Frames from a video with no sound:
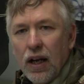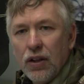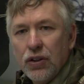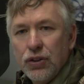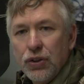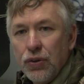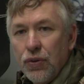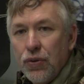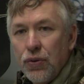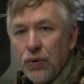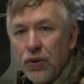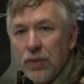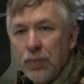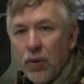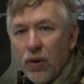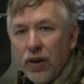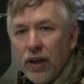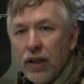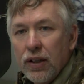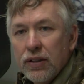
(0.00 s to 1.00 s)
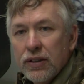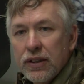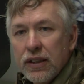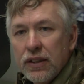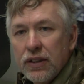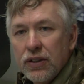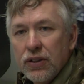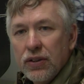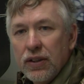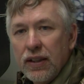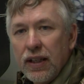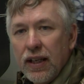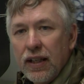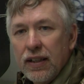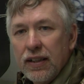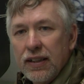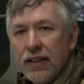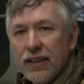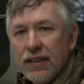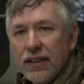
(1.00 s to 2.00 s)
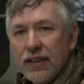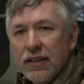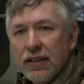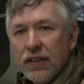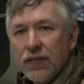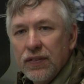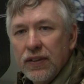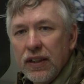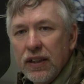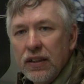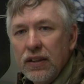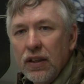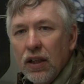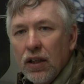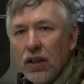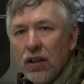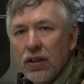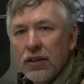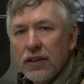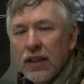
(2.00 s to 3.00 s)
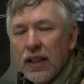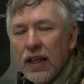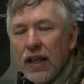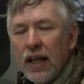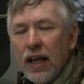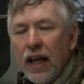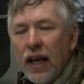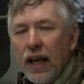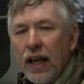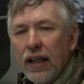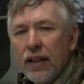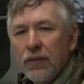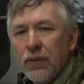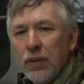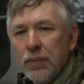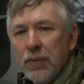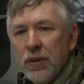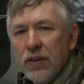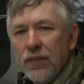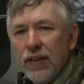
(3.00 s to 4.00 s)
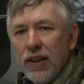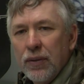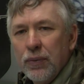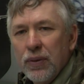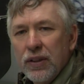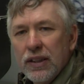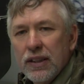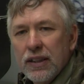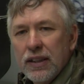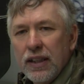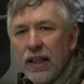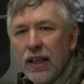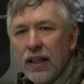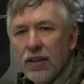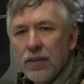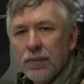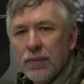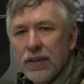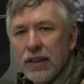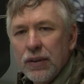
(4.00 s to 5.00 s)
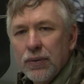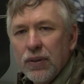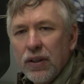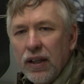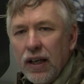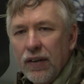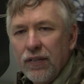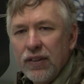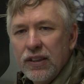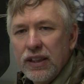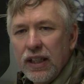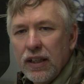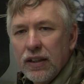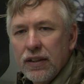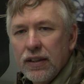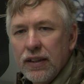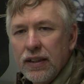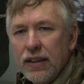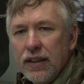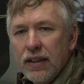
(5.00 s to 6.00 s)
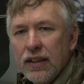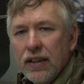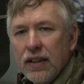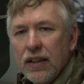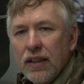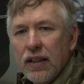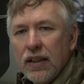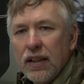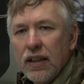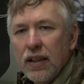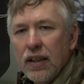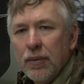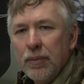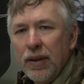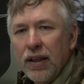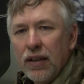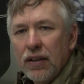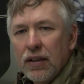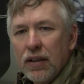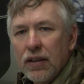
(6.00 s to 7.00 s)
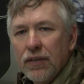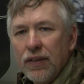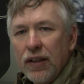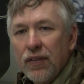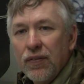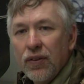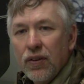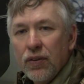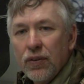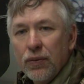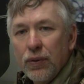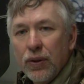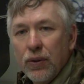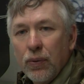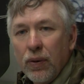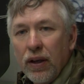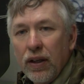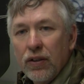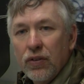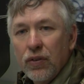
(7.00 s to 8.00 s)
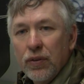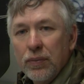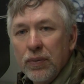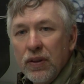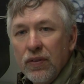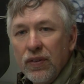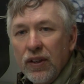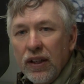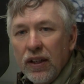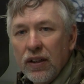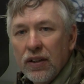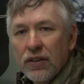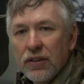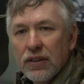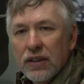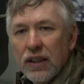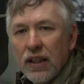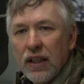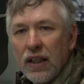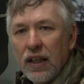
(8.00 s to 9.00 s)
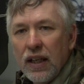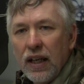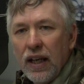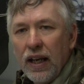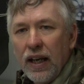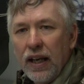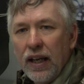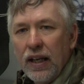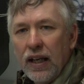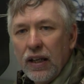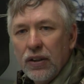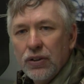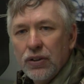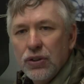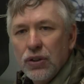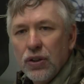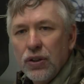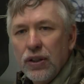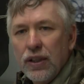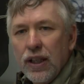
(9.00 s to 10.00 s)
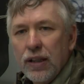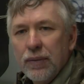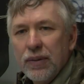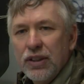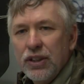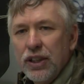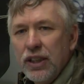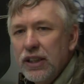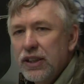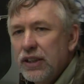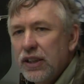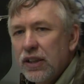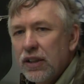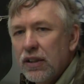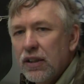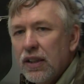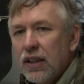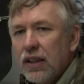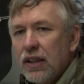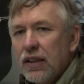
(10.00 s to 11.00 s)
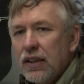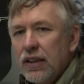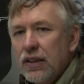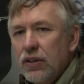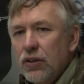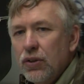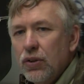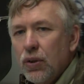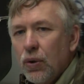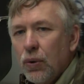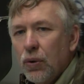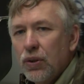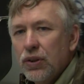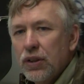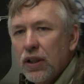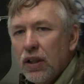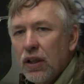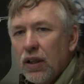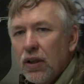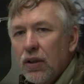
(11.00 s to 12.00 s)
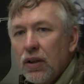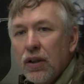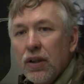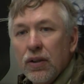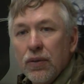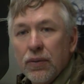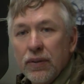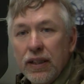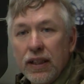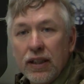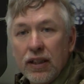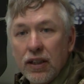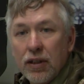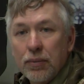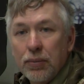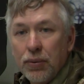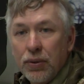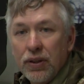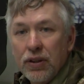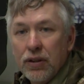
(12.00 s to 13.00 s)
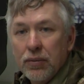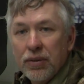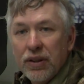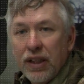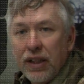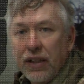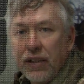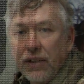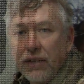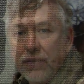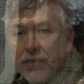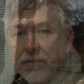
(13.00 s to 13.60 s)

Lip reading: I'll shoot 3 more arrows into it at a distance of 10 yards and remove them with the scale. Then we'll average out the amount of effort required to remove the arrows, and I'll show you how much easier the new cores are when they come pre-lubricated.